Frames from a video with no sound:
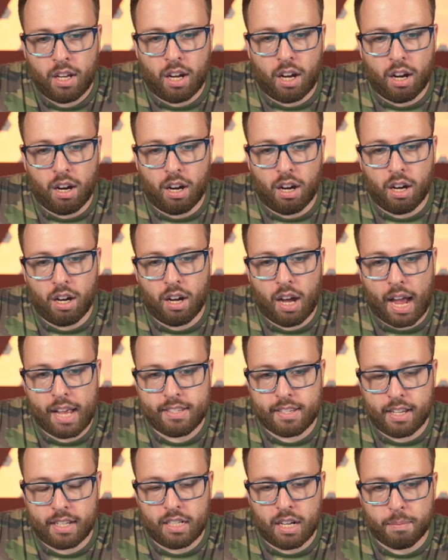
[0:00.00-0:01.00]
I'd
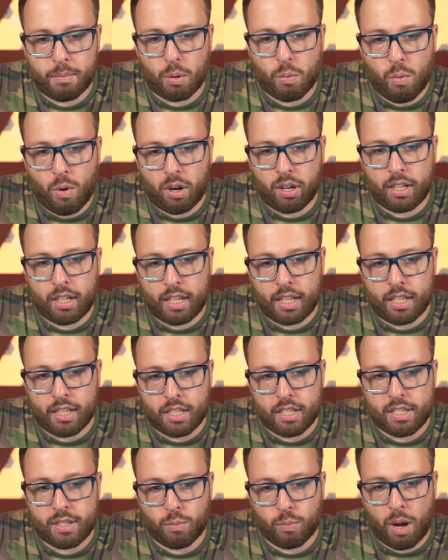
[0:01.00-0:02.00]
say number one
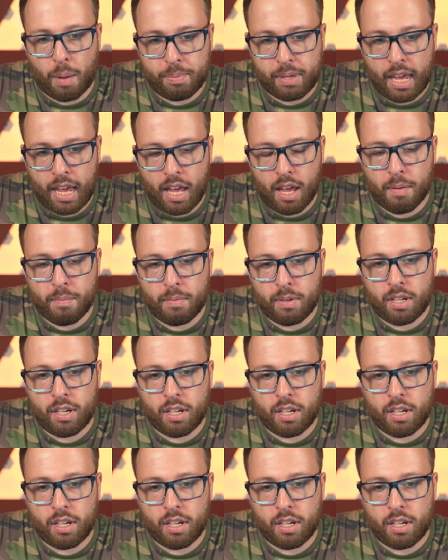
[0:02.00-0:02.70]
is webcam.